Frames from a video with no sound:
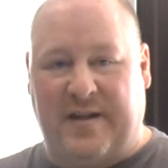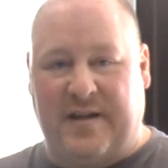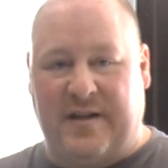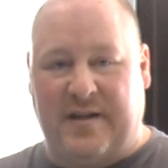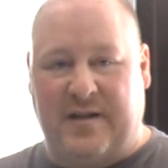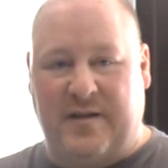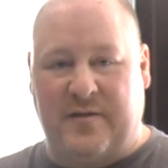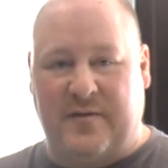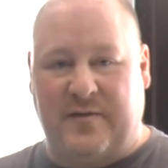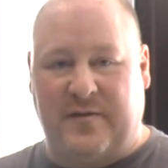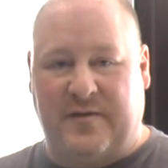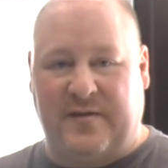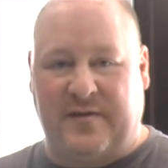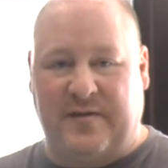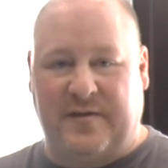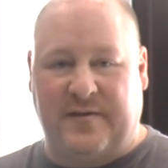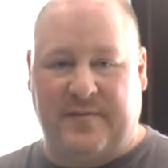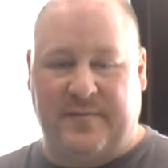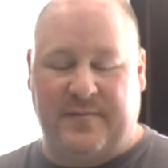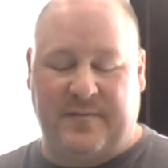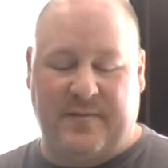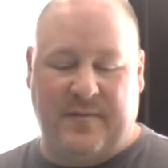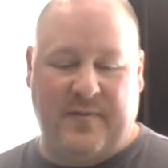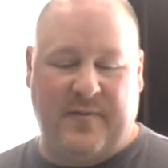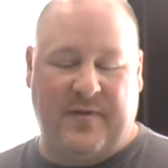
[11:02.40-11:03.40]
to use.
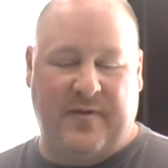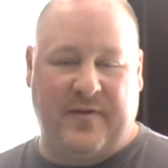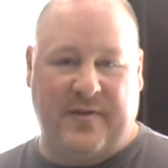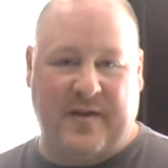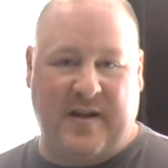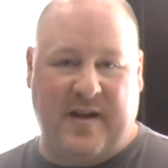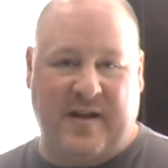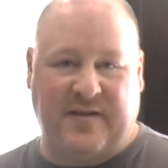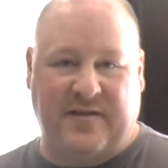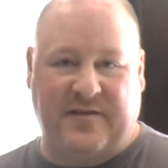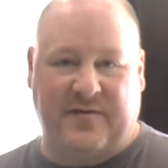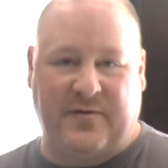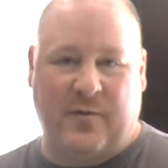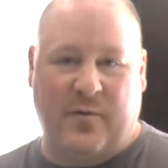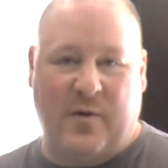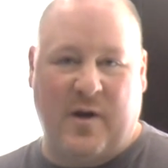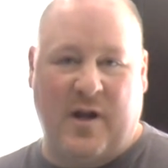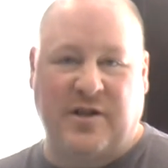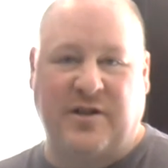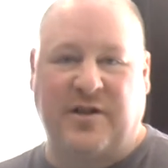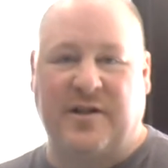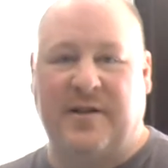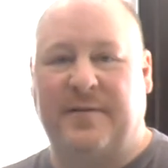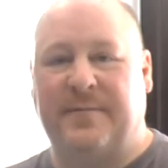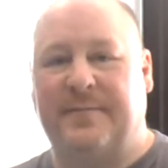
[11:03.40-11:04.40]
Thanks for
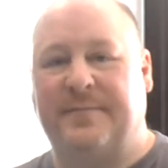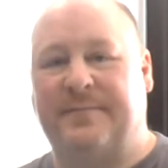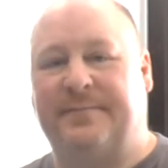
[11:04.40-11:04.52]
watching.